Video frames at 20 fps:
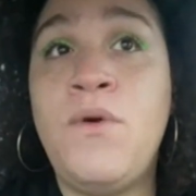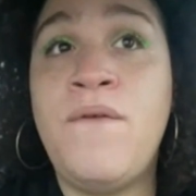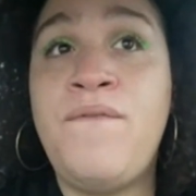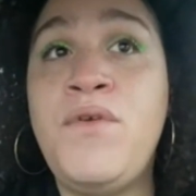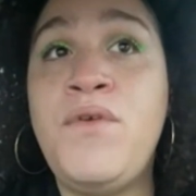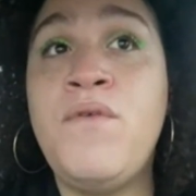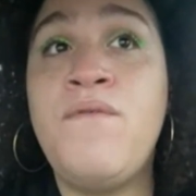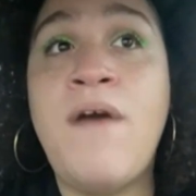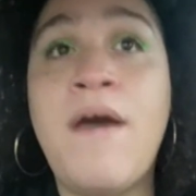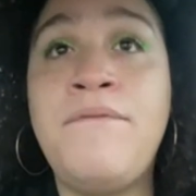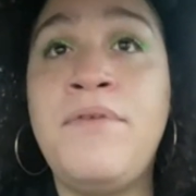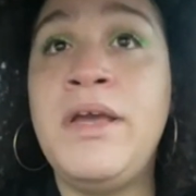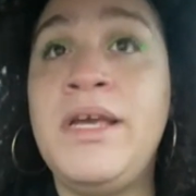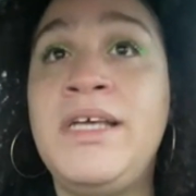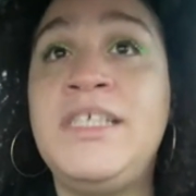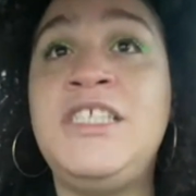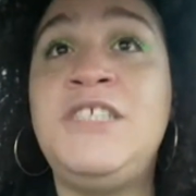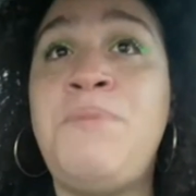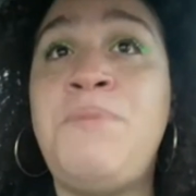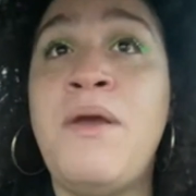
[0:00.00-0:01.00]
If you've ever
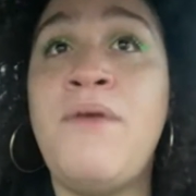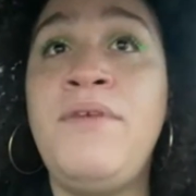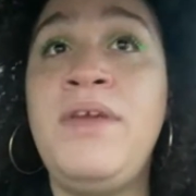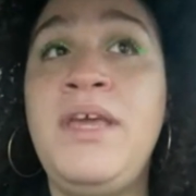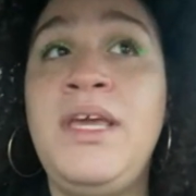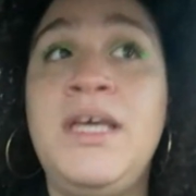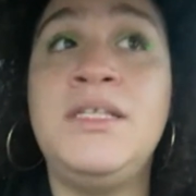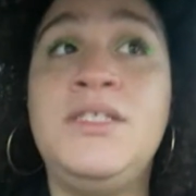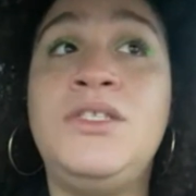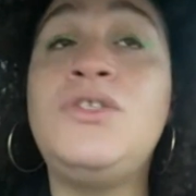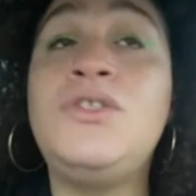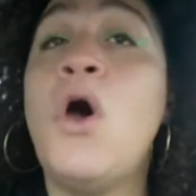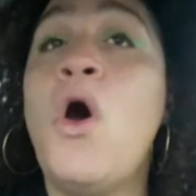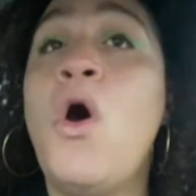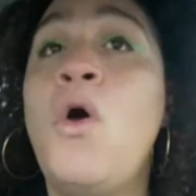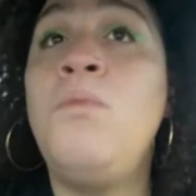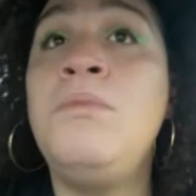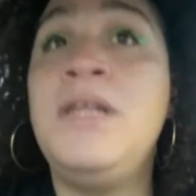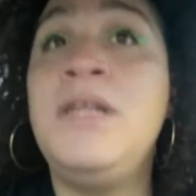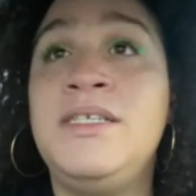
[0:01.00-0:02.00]
experienced
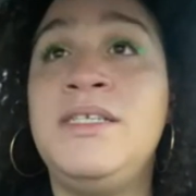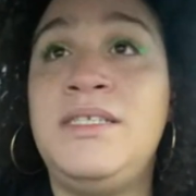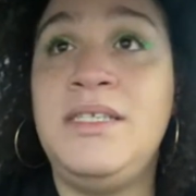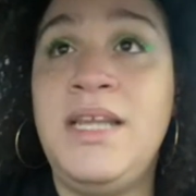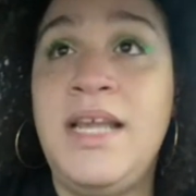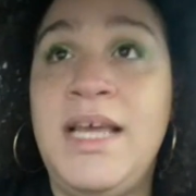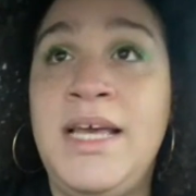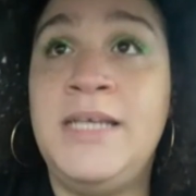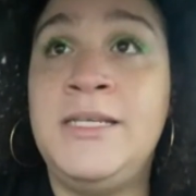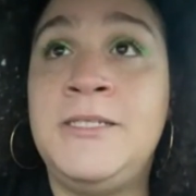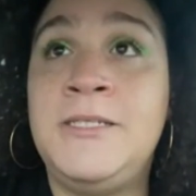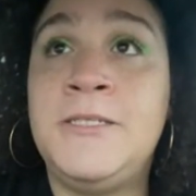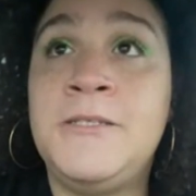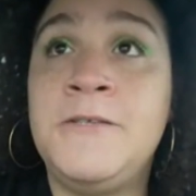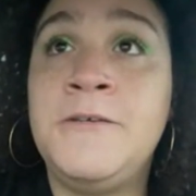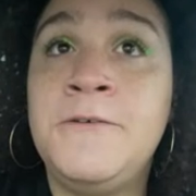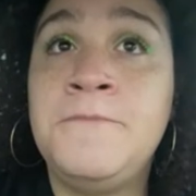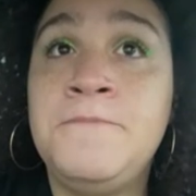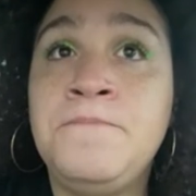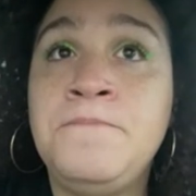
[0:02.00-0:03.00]
homelessness,